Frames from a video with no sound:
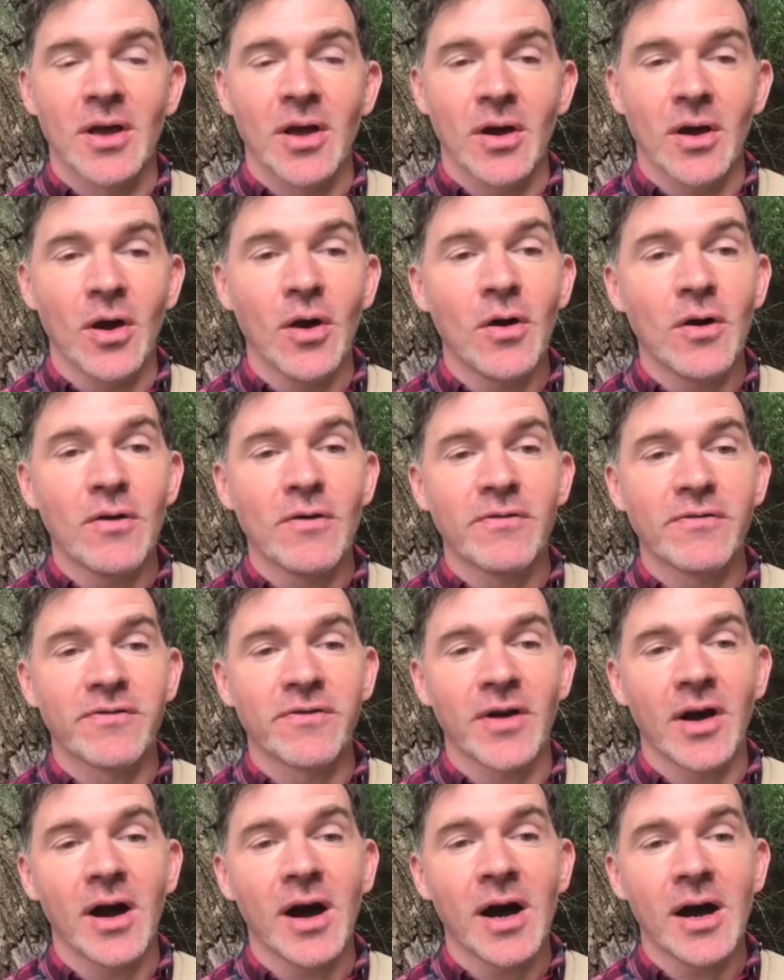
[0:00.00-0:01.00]
of
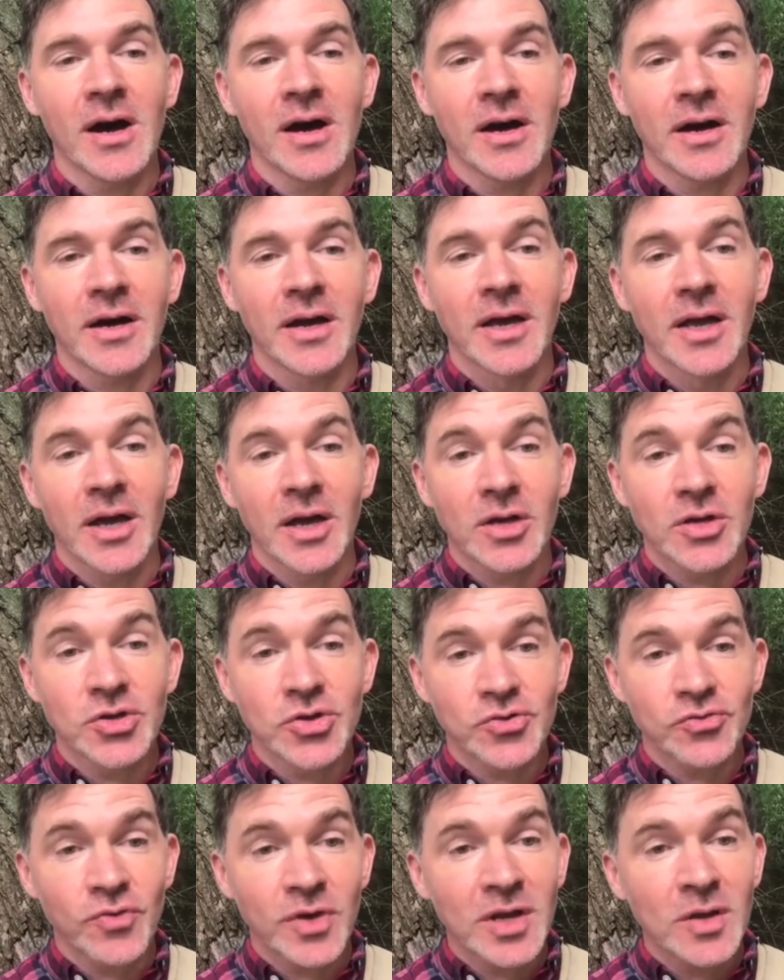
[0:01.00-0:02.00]
a
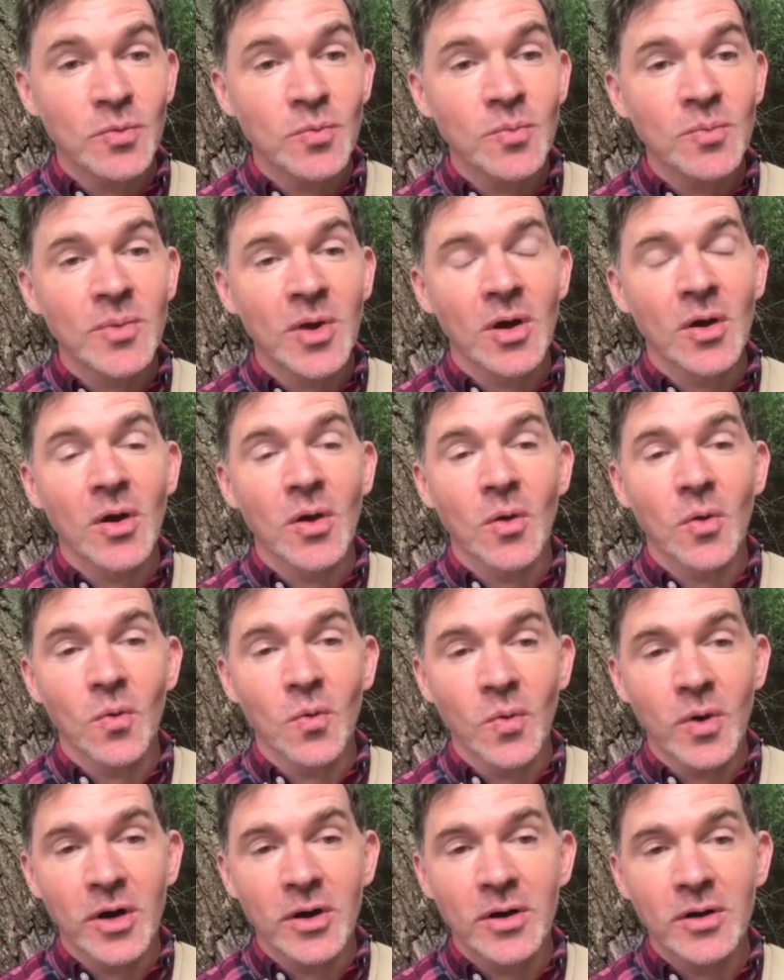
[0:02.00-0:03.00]
dream
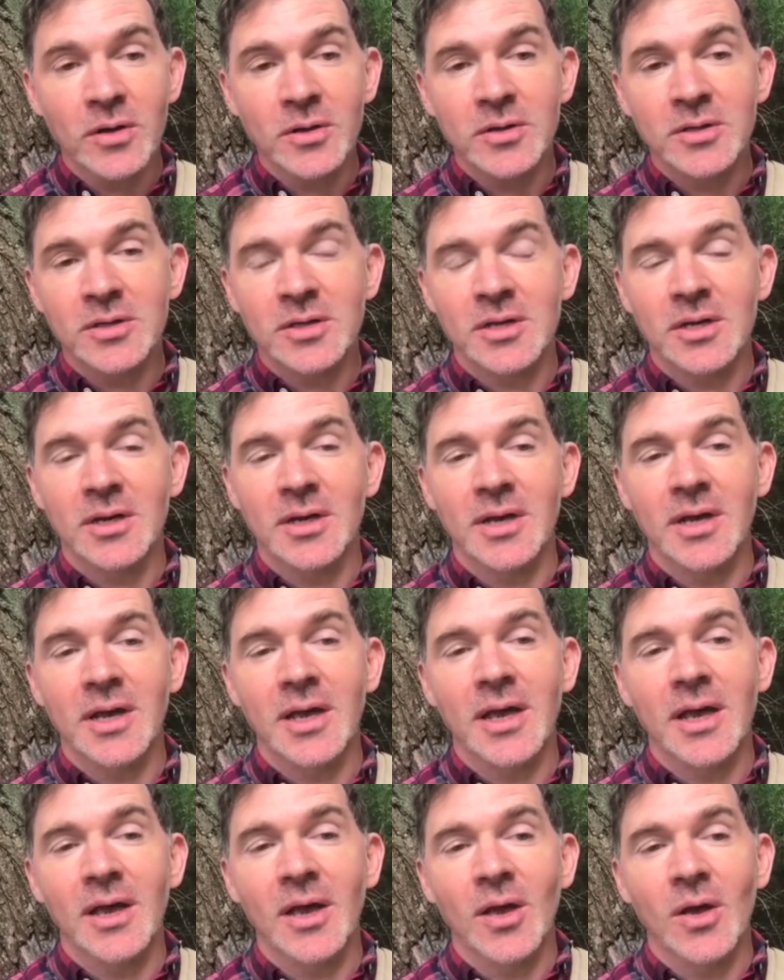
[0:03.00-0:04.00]
world
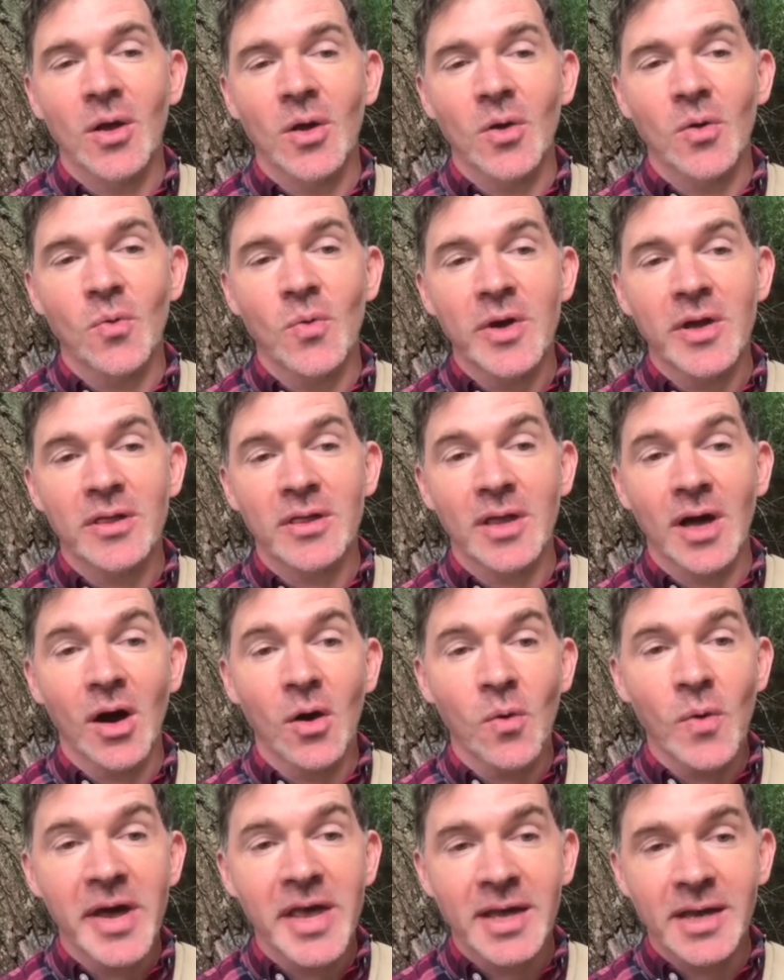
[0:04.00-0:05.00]
with a
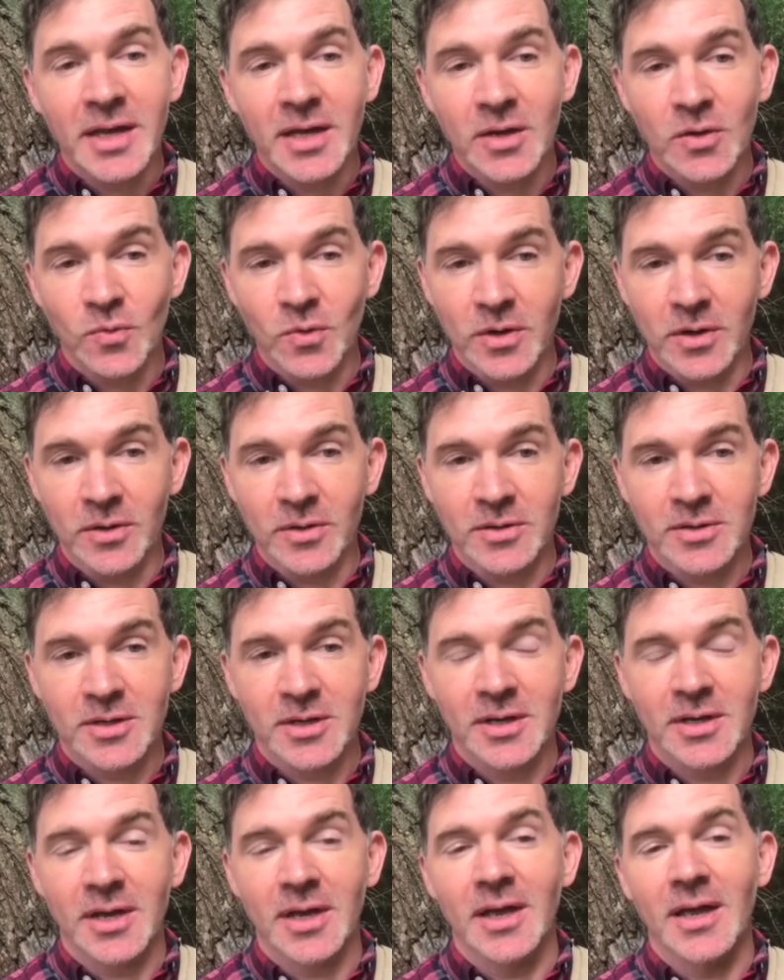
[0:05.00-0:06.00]
waking world,
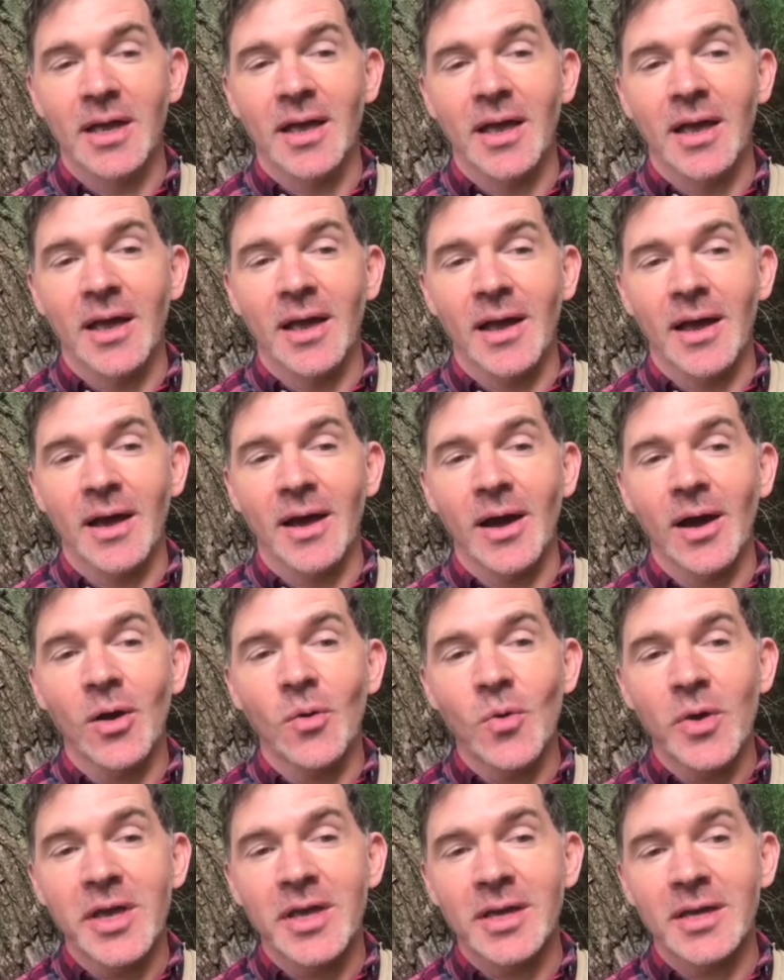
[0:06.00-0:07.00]
a
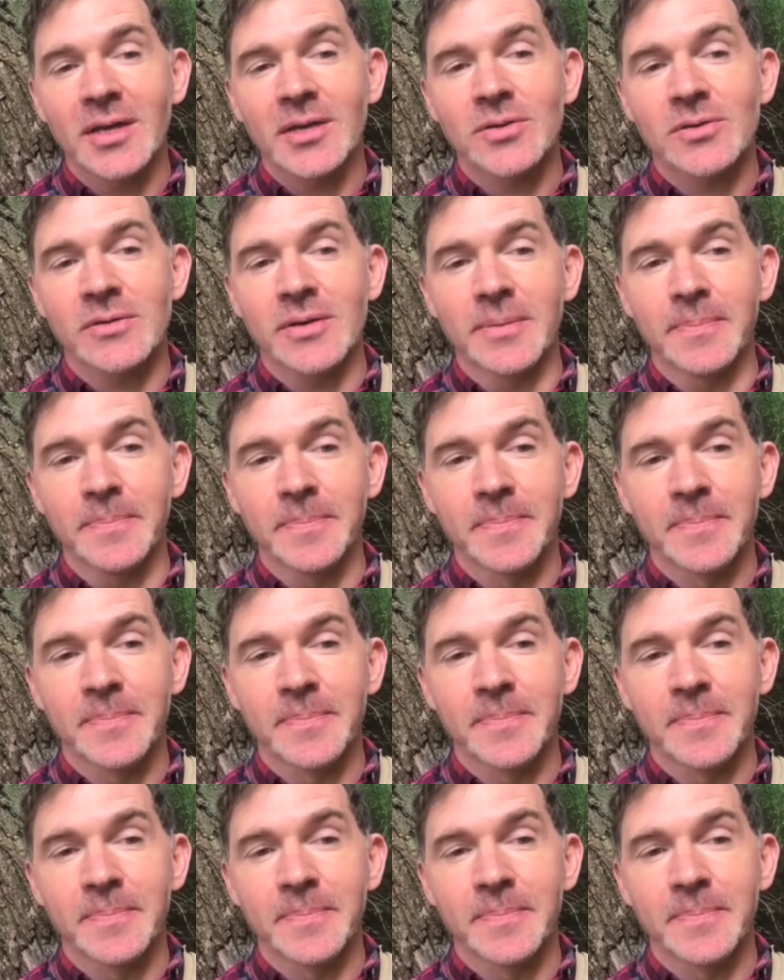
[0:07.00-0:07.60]
waking dream.